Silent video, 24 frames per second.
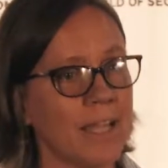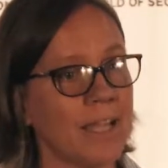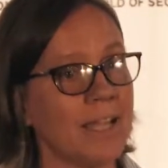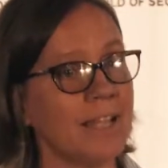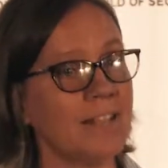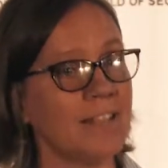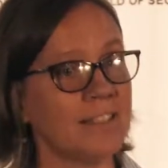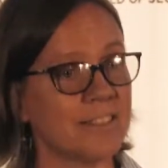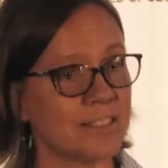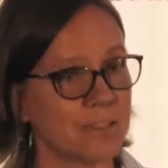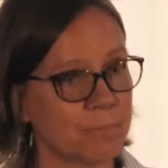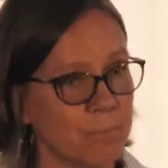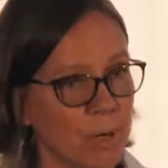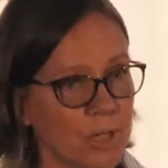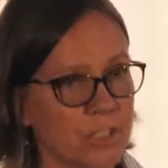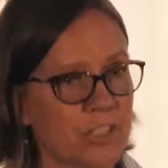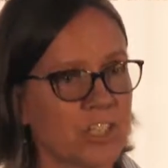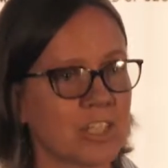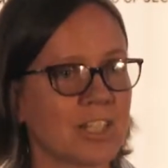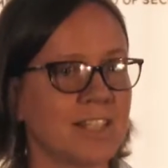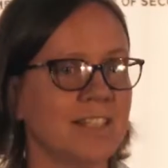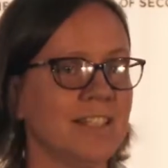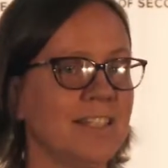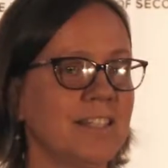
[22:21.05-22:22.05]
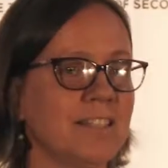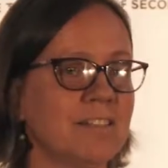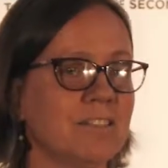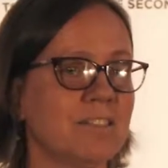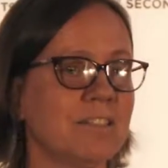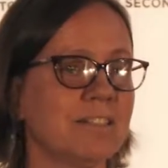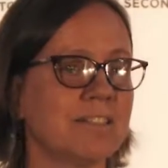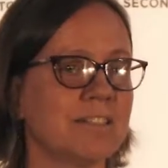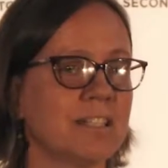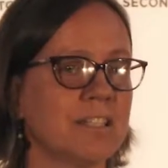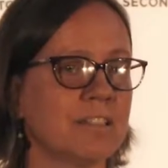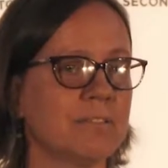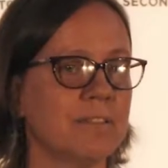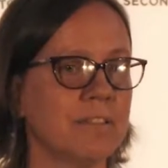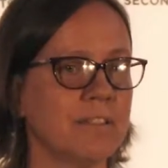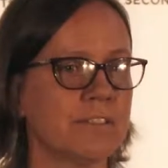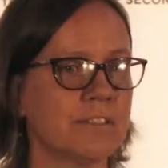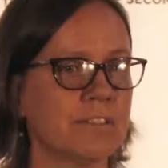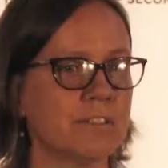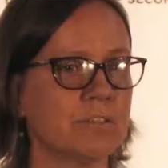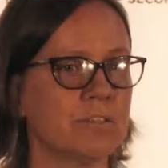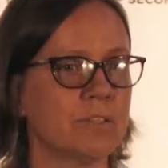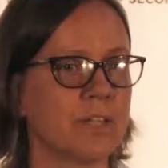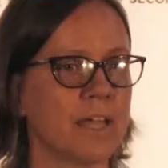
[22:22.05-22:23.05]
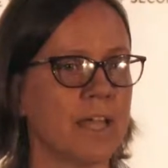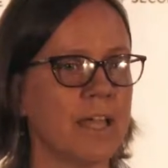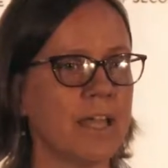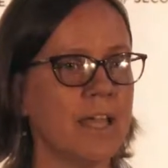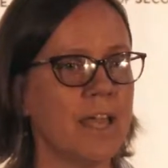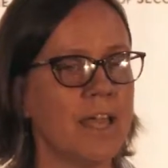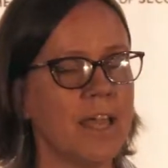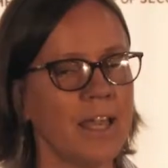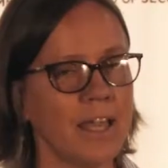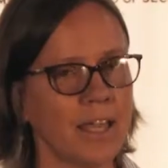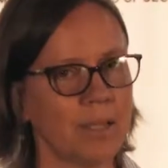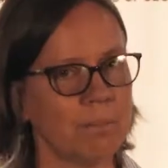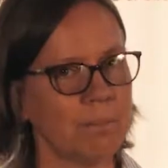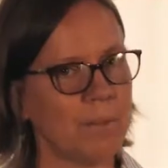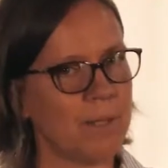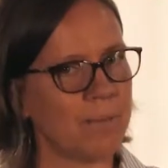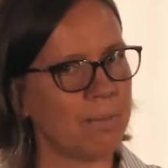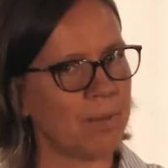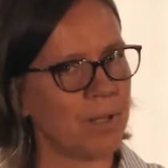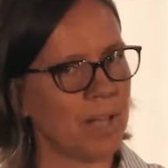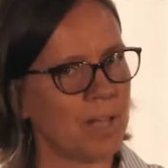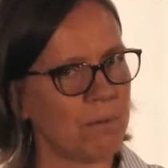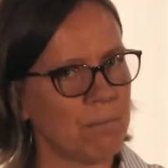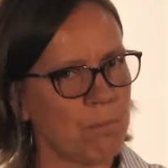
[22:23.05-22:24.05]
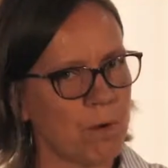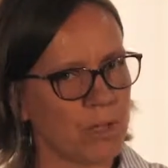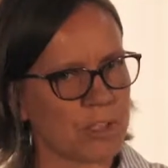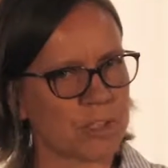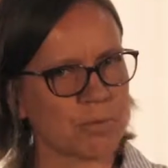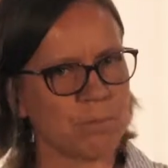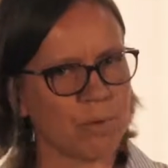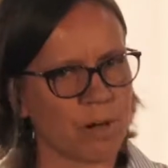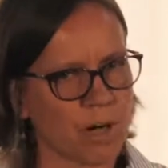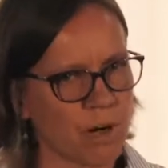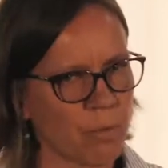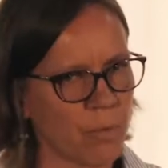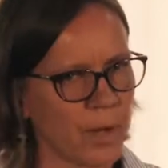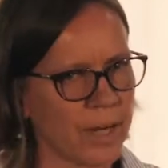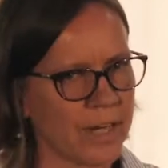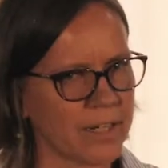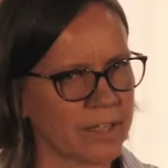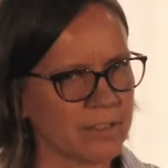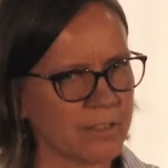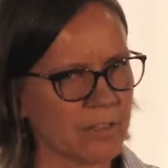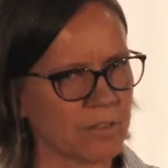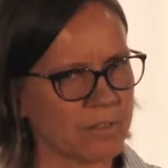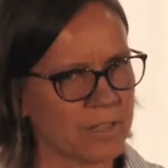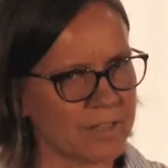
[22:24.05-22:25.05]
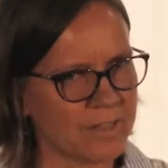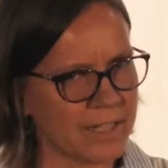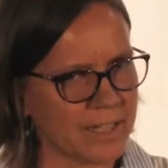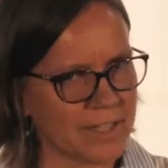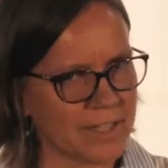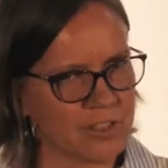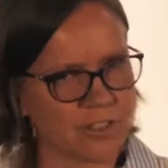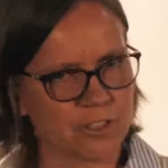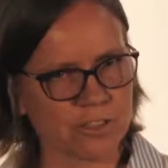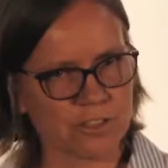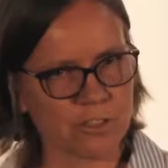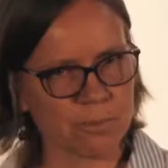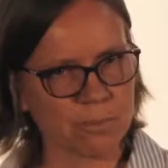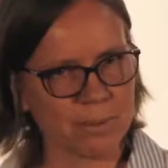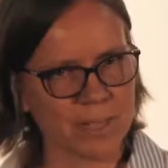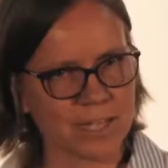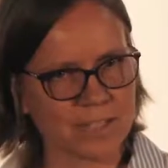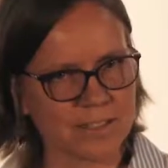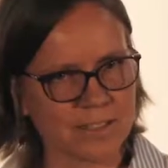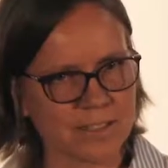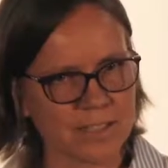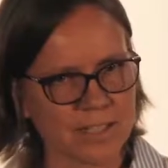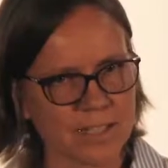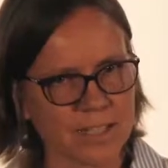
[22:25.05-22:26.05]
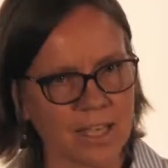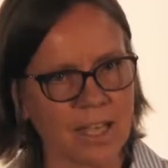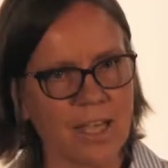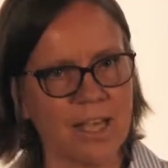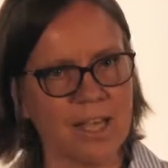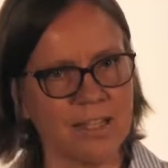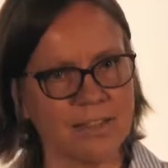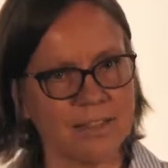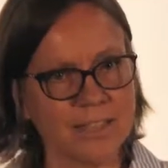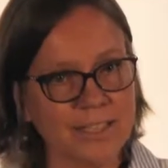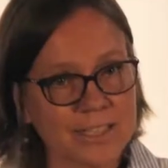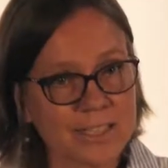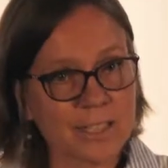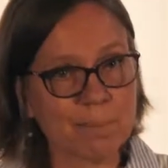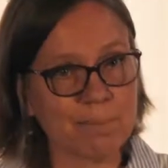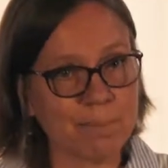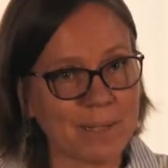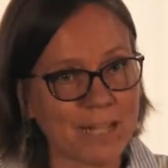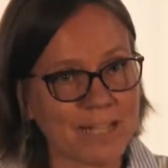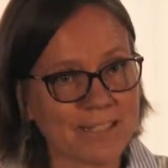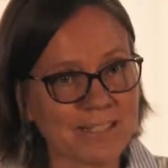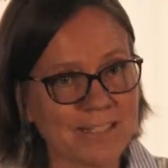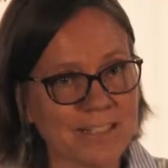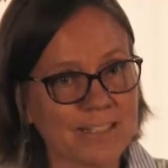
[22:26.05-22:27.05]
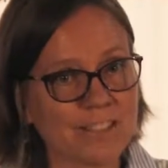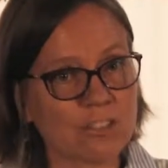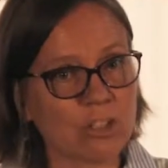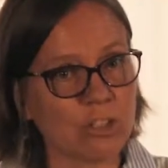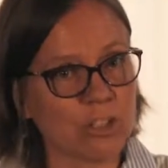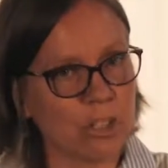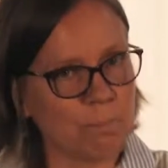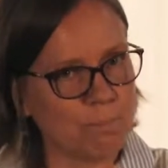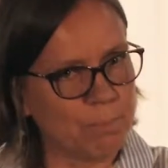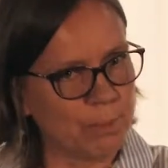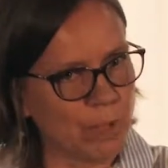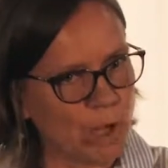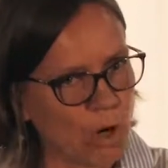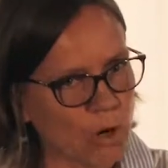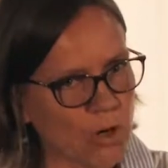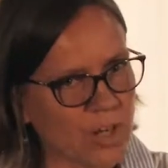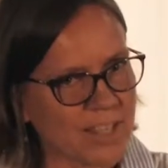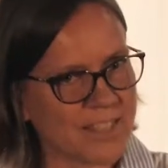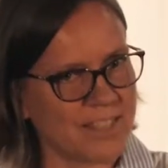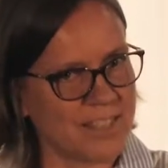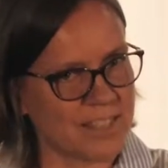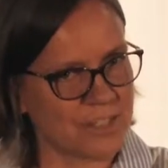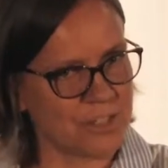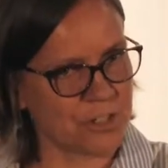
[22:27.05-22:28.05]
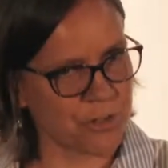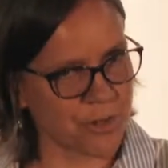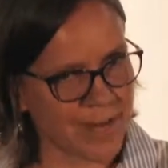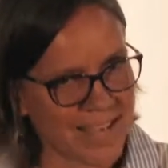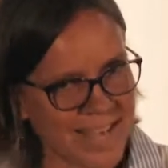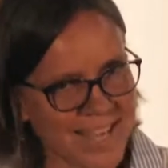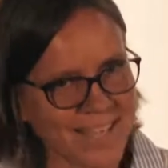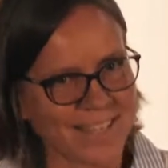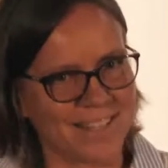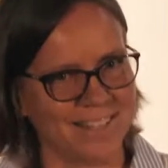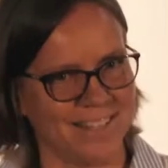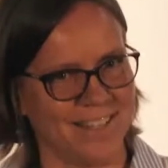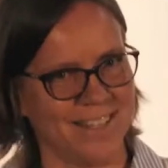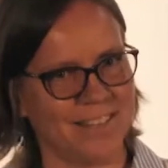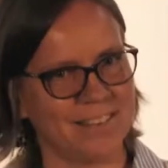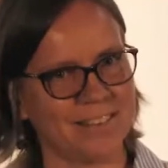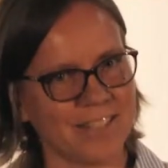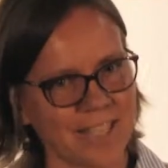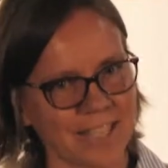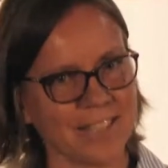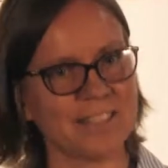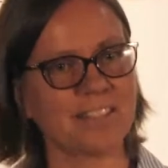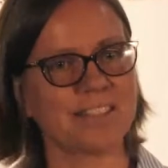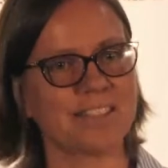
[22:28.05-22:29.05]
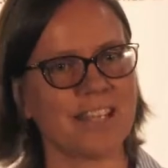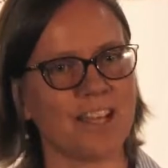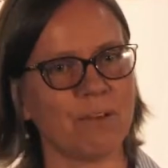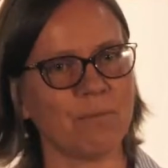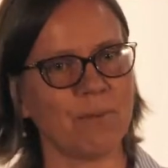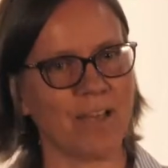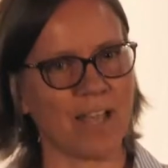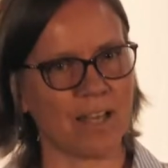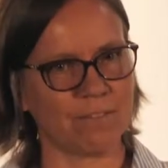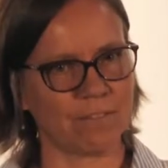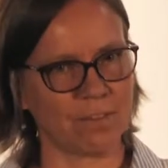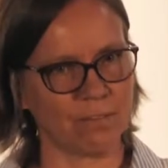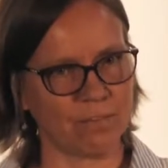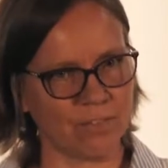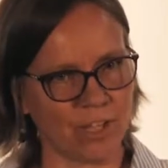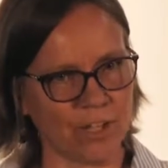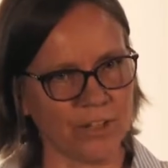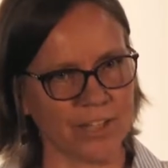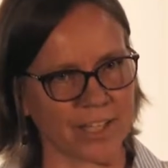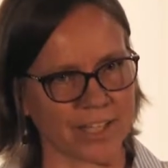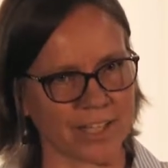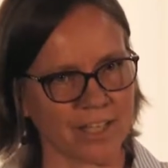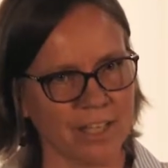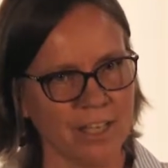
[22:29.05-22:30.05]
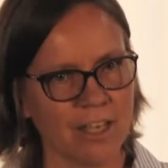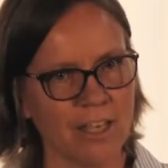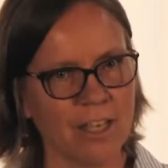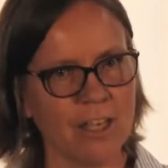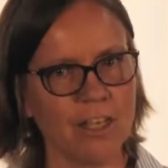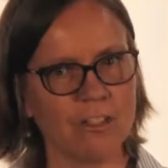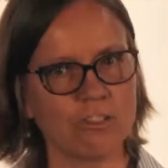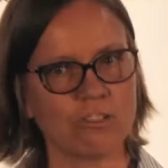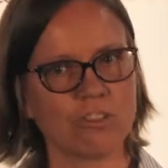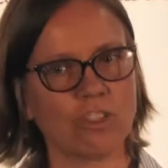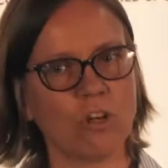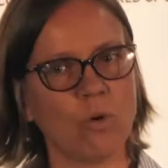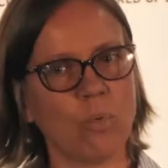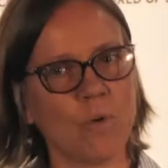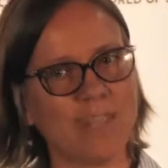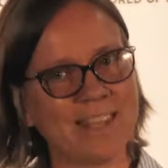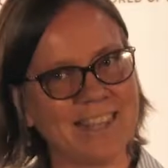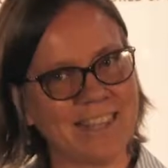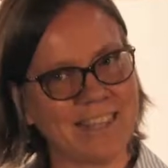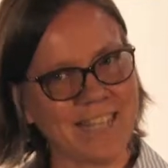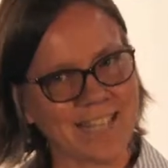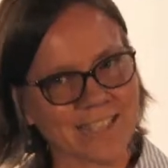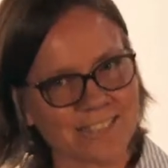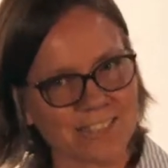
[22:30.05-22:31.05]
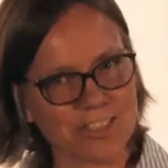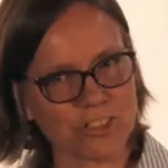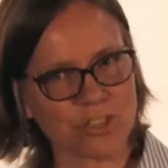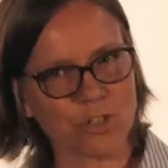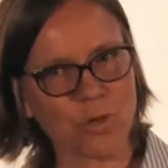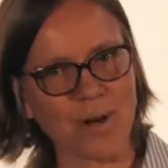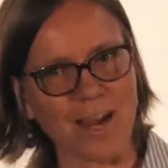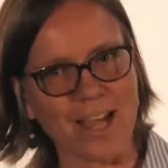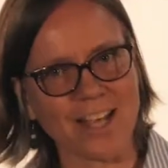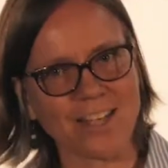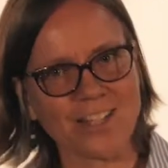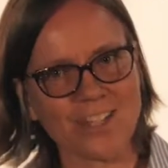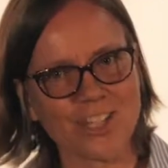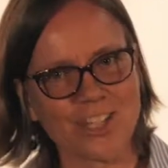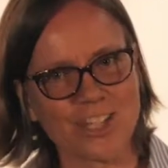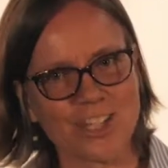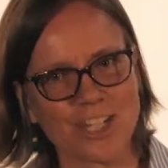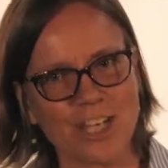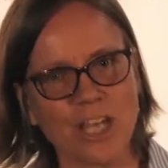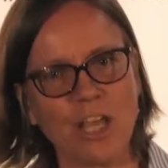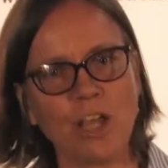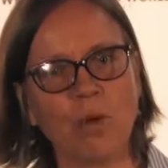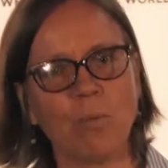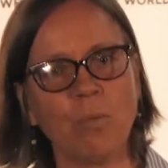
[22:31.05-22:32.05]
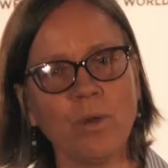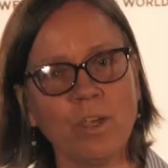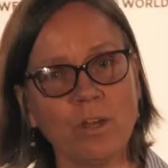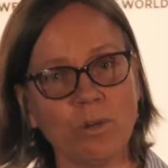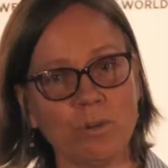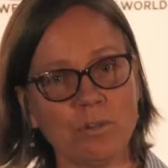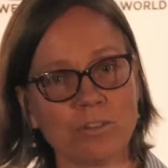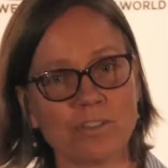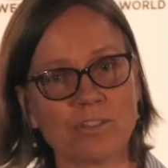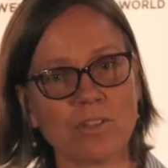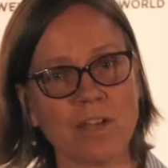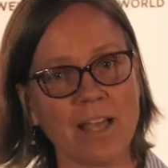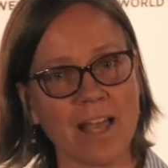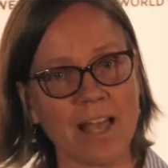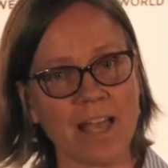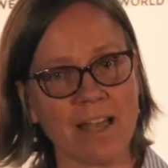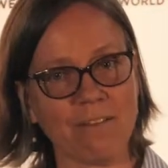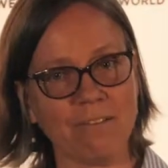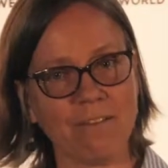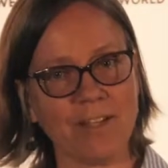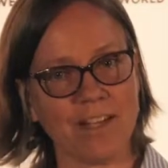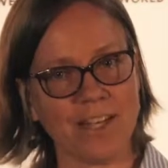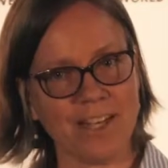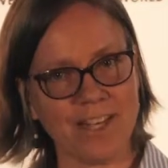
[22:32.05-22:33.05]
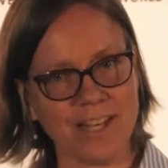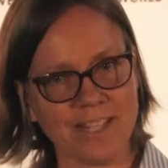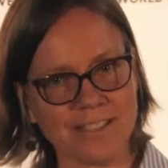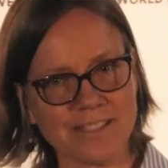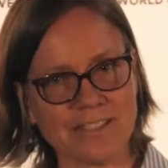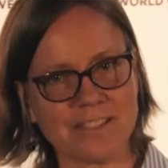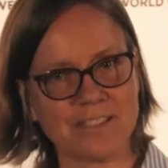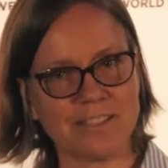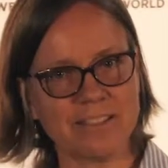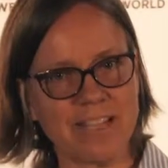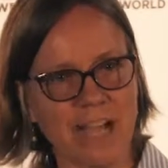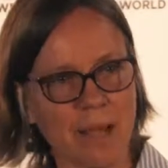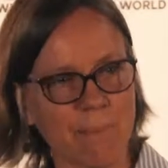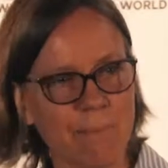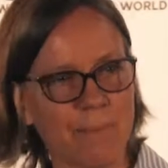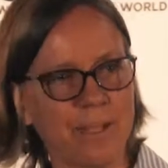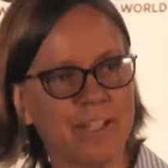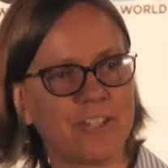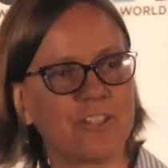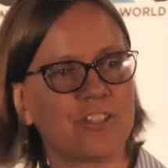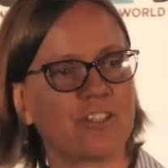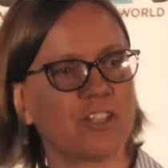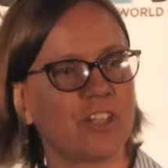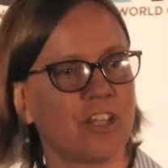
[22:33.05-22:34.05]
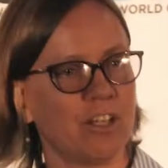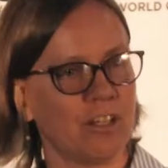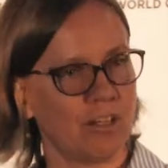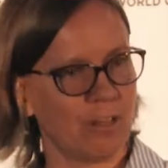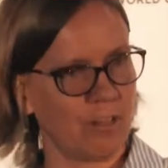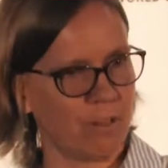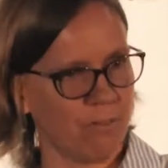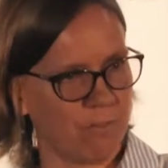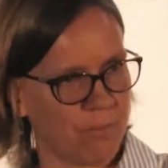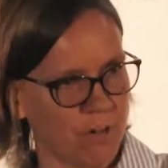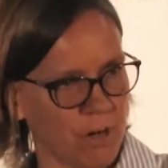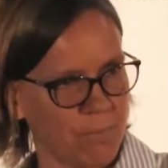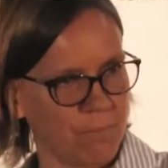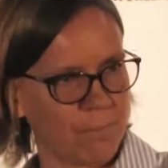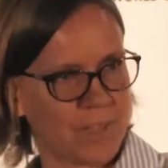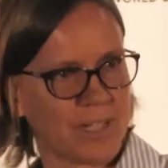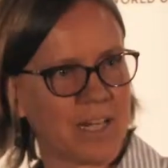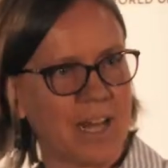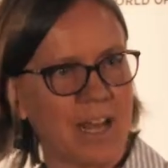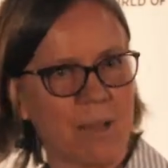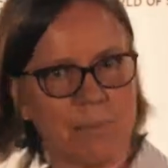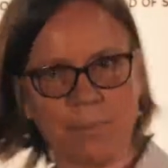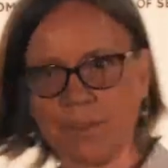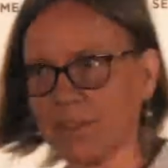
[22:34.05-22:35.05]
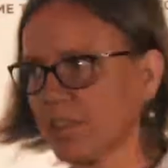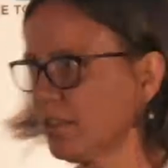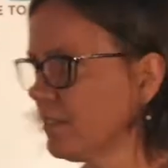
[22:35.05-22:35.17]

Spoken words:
And it's much cleaner in St. Vincent today, and people have much more awareness of the dangers of plastic. This plastic's gonna block the drain next time we have a flooding. So with less trash, we also have less damage from the climate